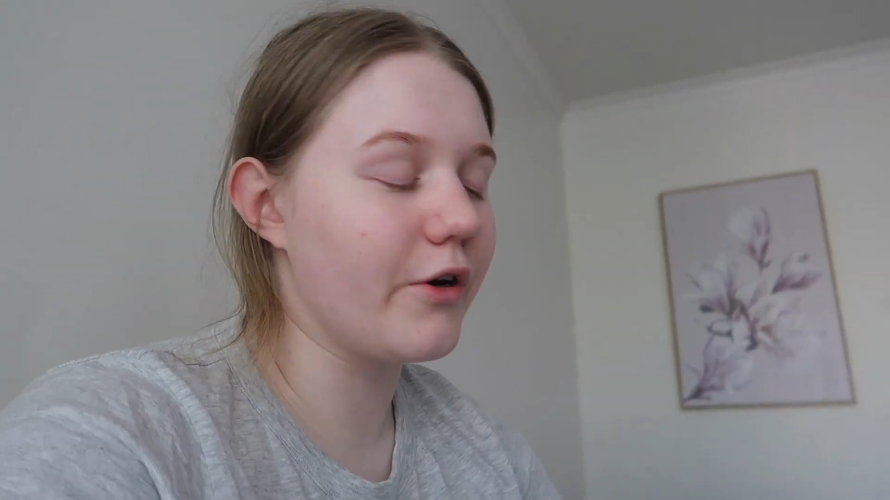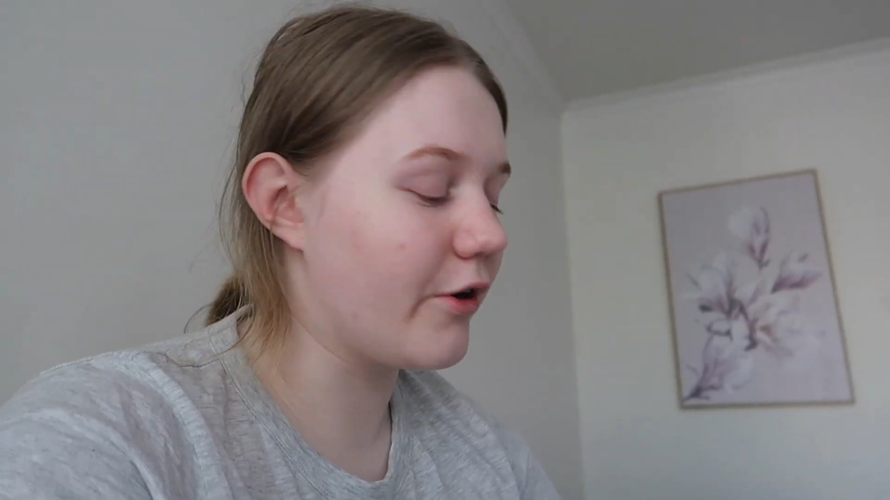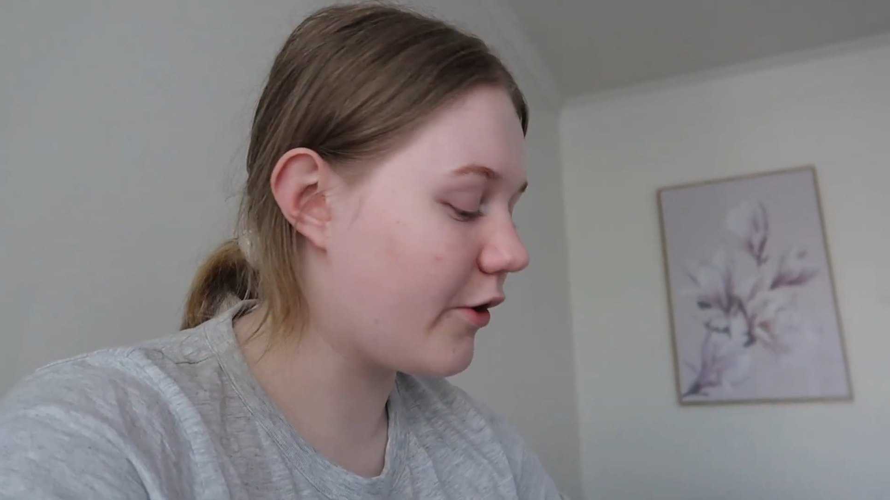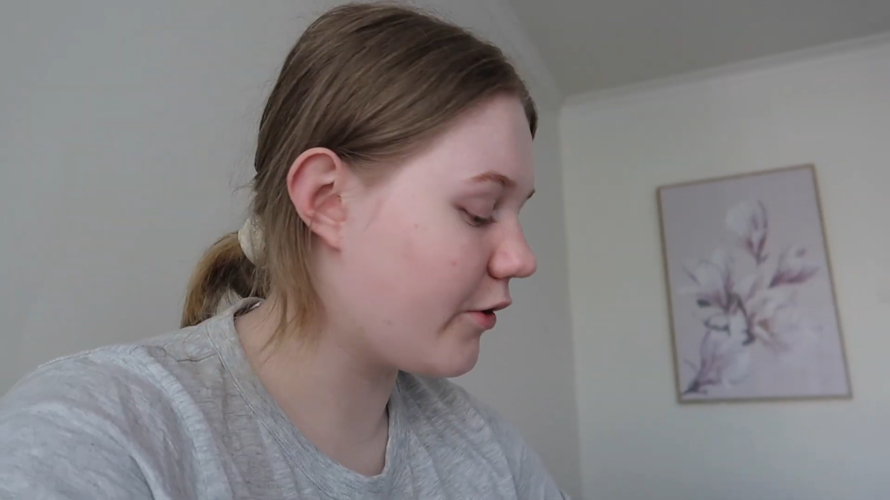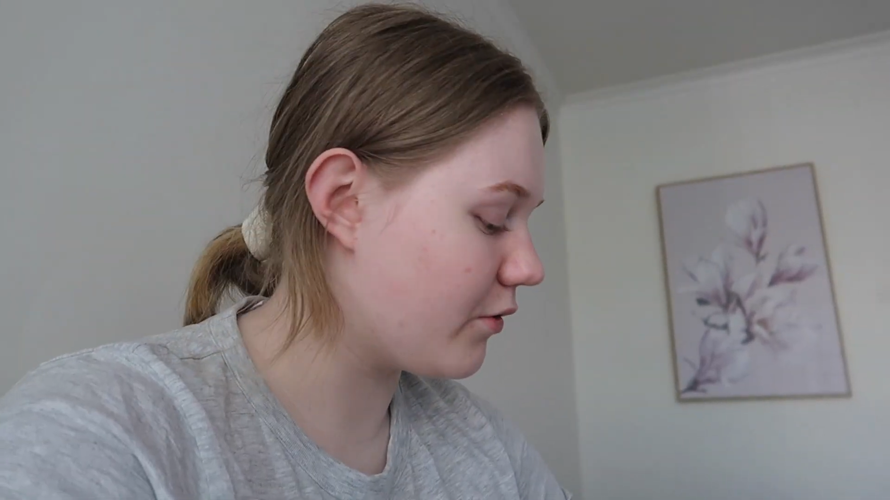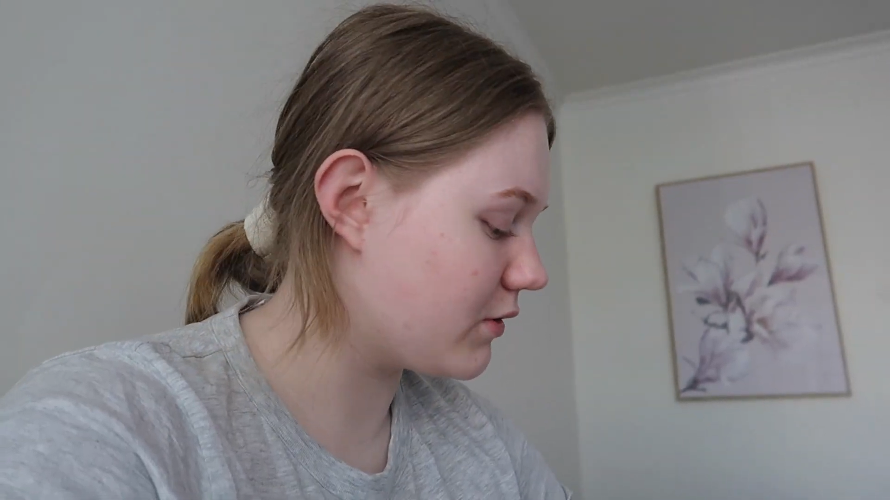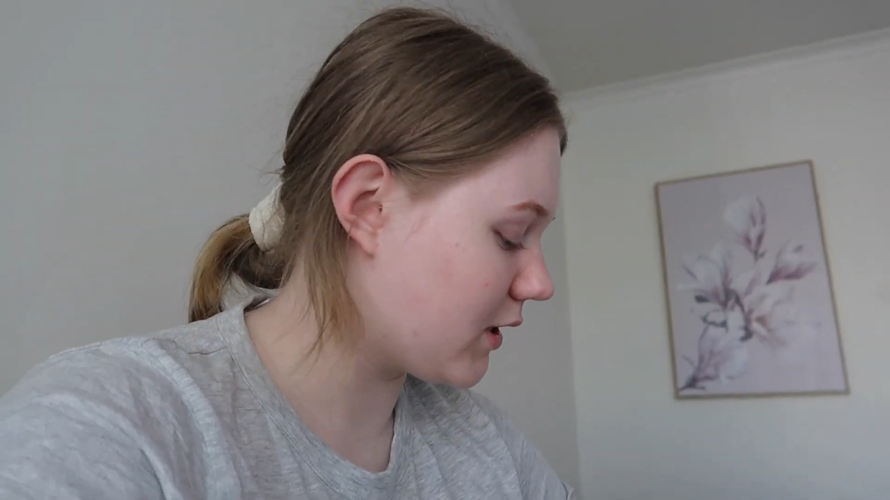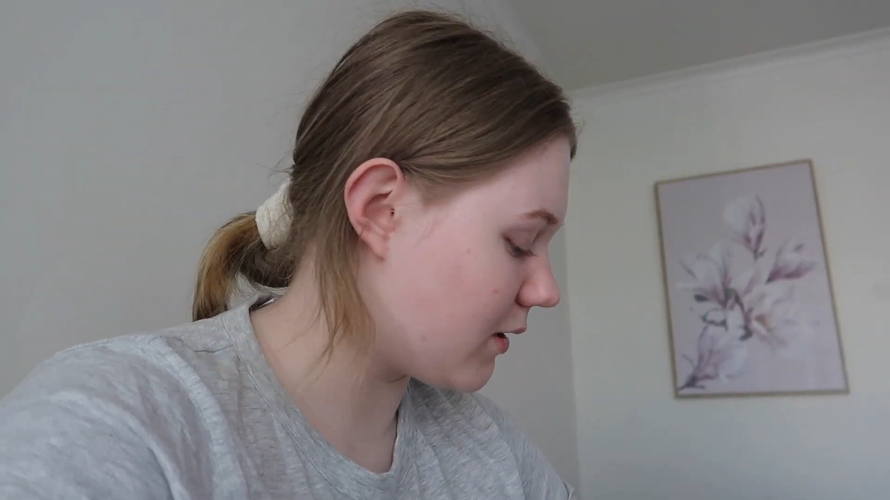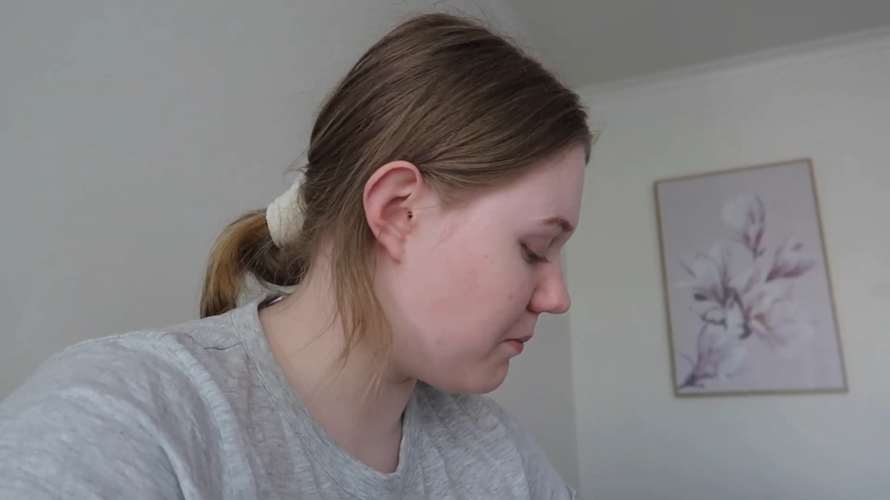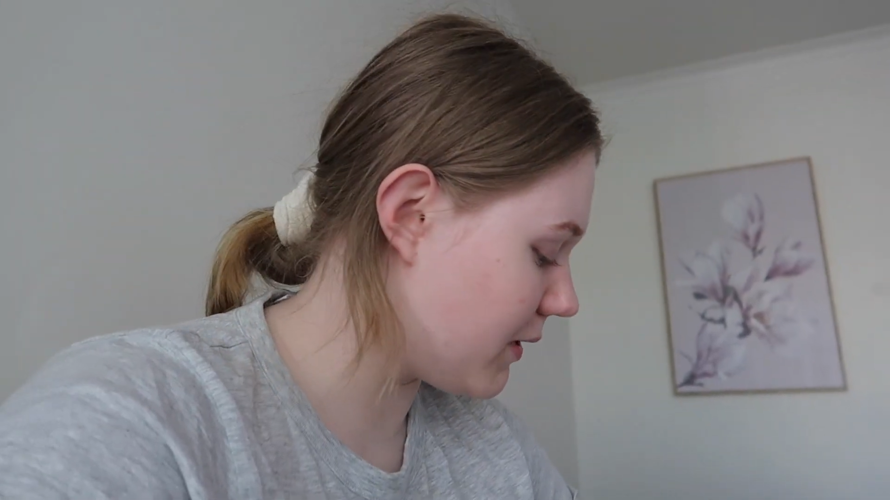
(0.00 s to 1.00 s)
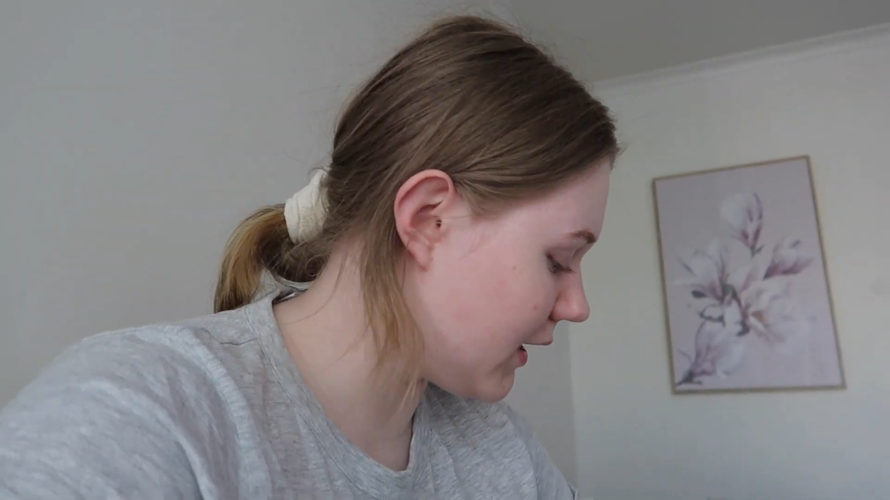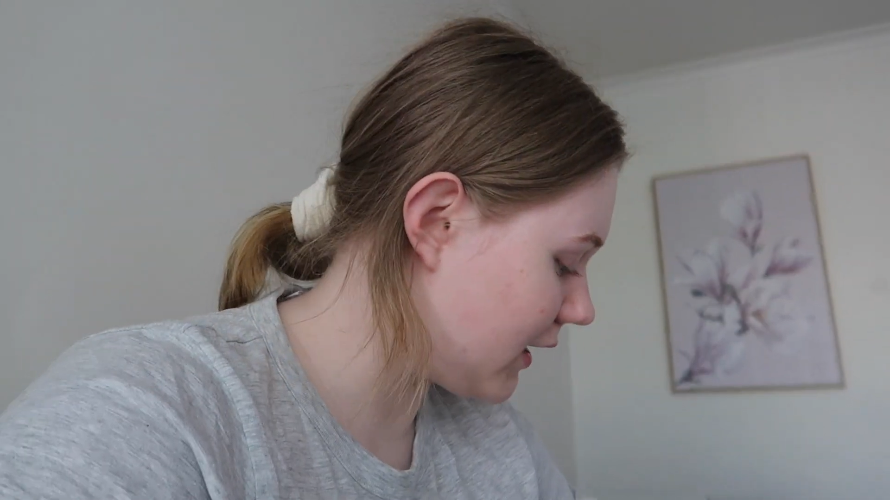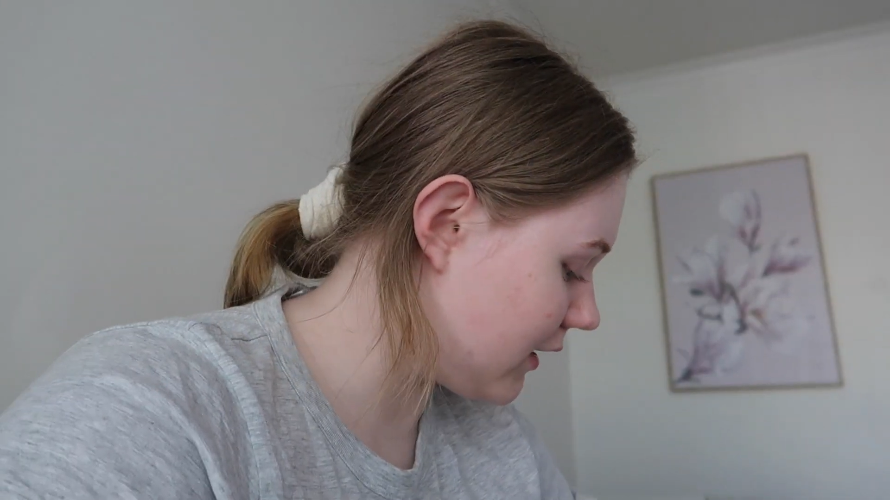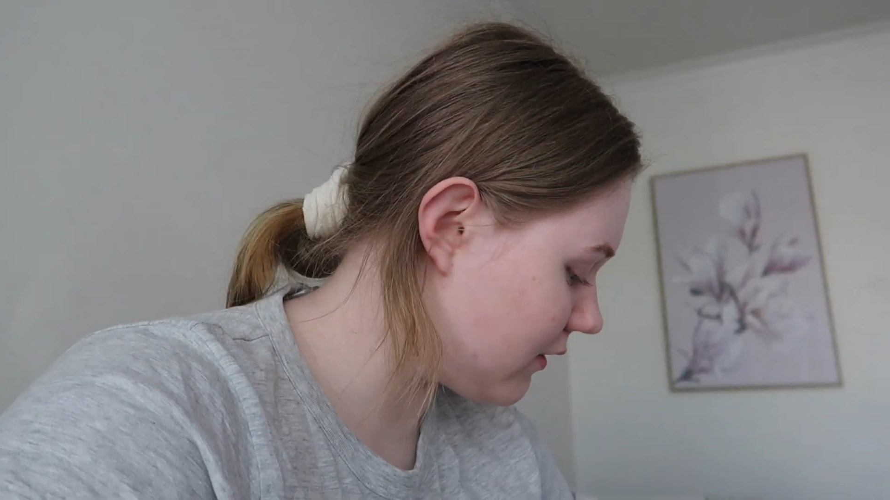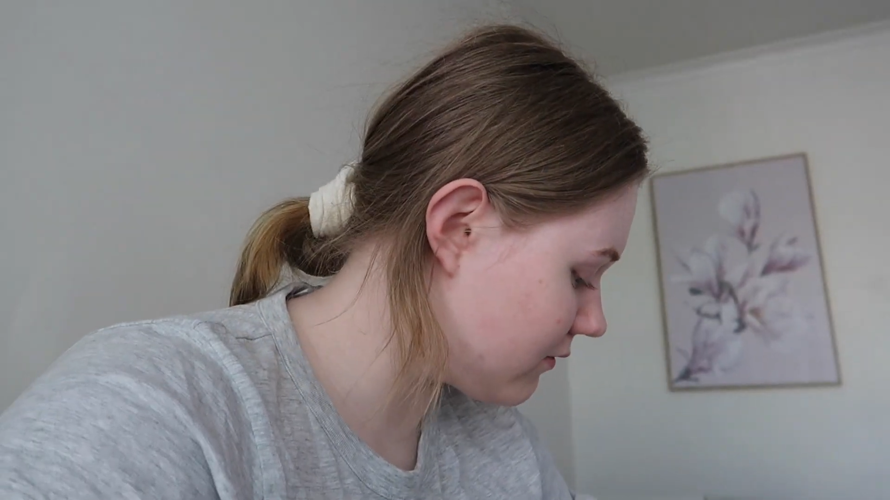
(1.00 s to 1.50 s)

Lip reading: know who it's gonna be.